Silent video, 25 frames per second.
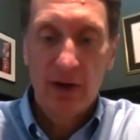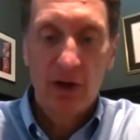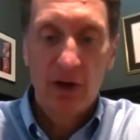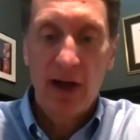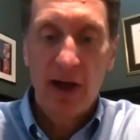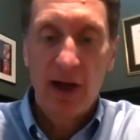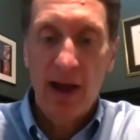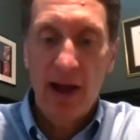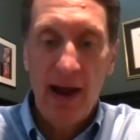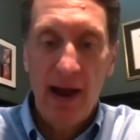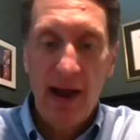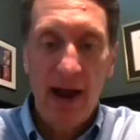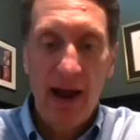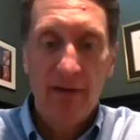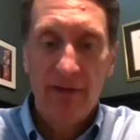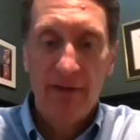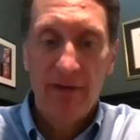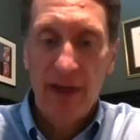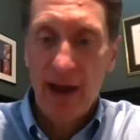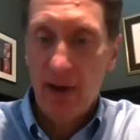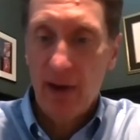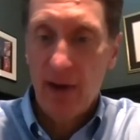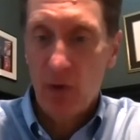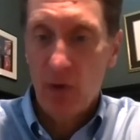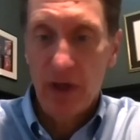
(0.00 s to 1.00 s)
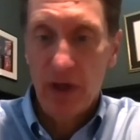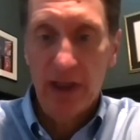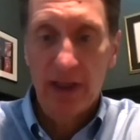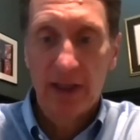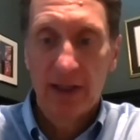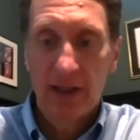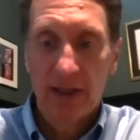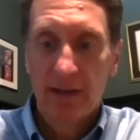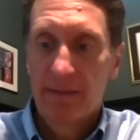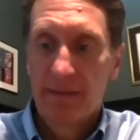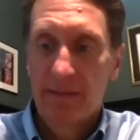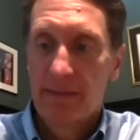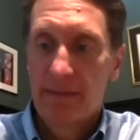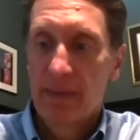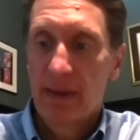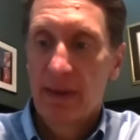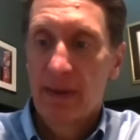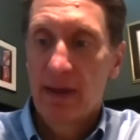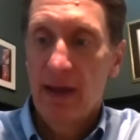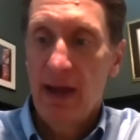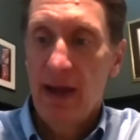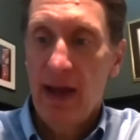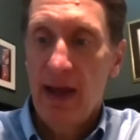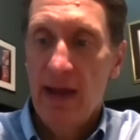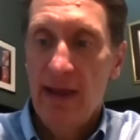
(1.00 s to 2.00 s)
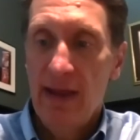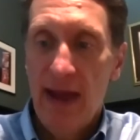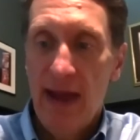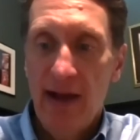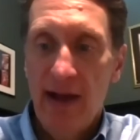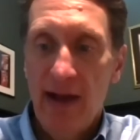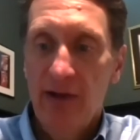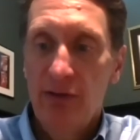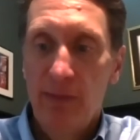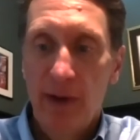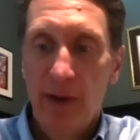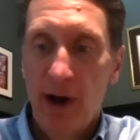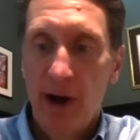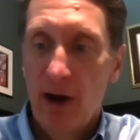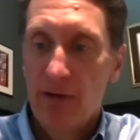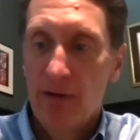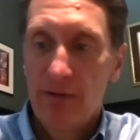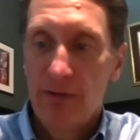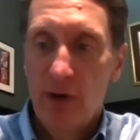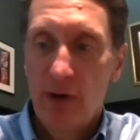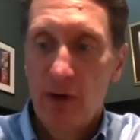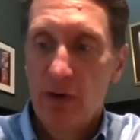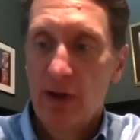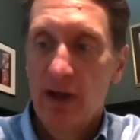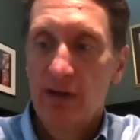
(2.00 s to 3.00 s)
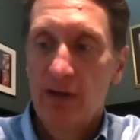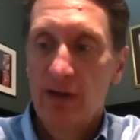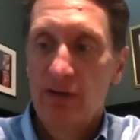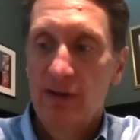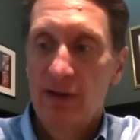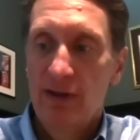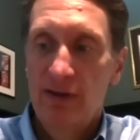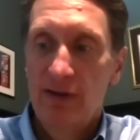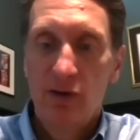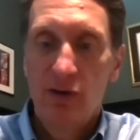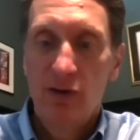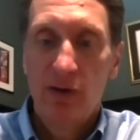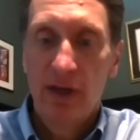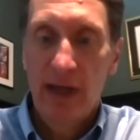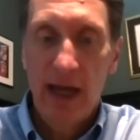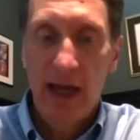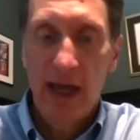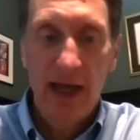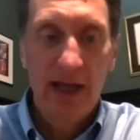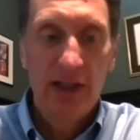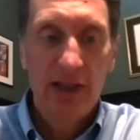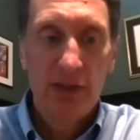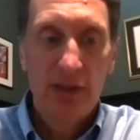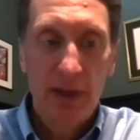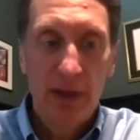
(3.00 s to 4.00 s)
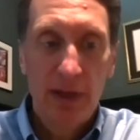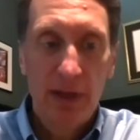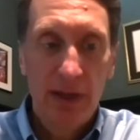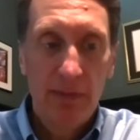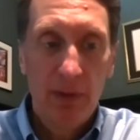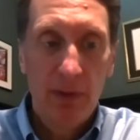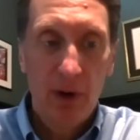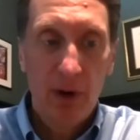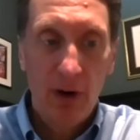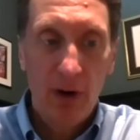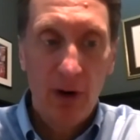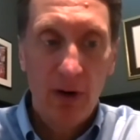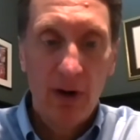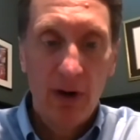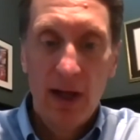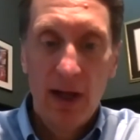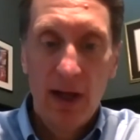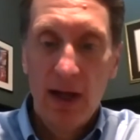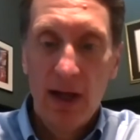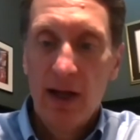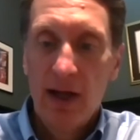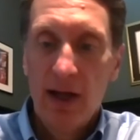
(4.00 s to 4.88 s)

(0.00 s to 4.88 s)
going to have that week. And that has been our focus, is to engage people